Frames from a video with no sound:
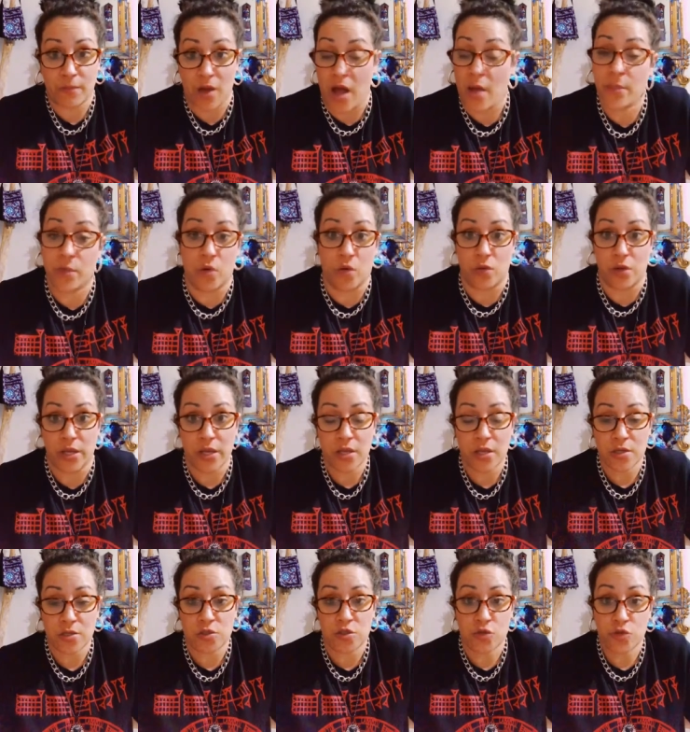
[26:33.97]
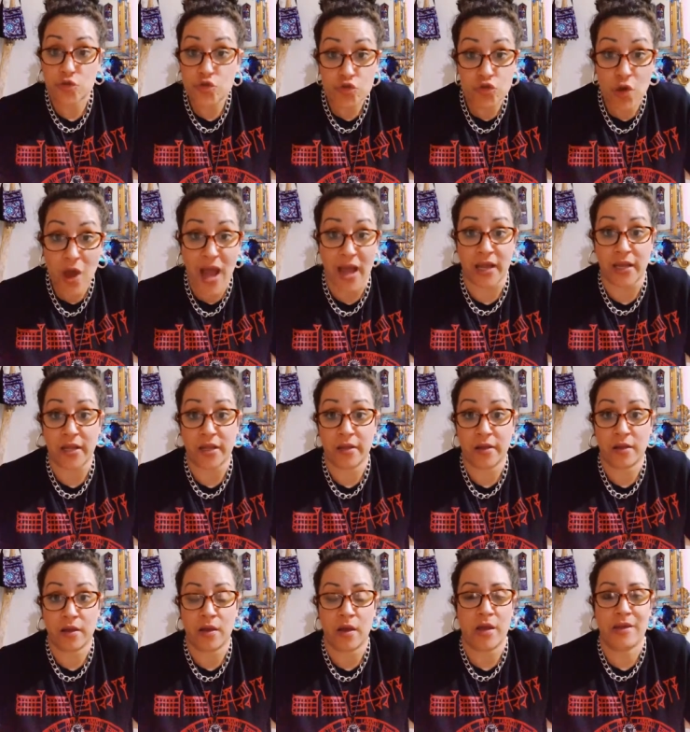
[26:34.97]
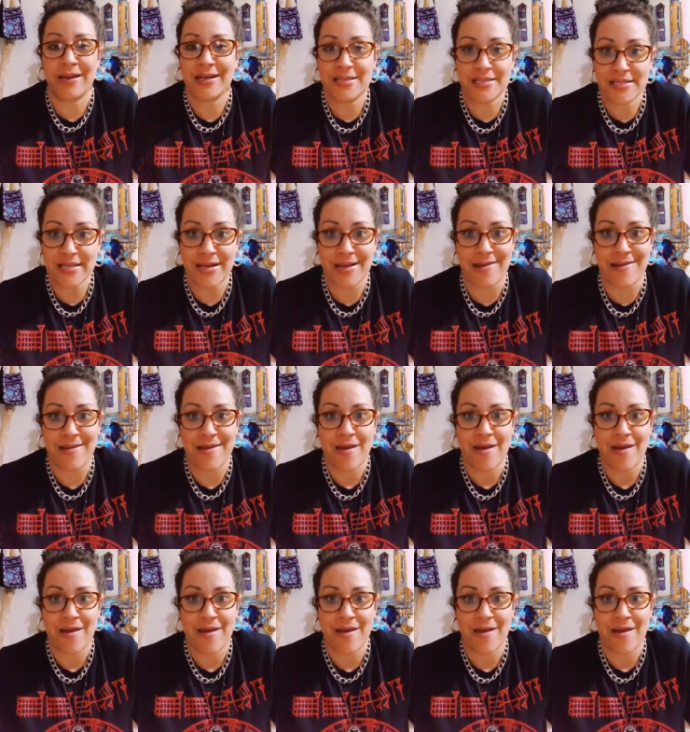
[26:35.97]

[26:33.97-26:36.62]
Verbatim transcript: I'm going to the track. And I did it.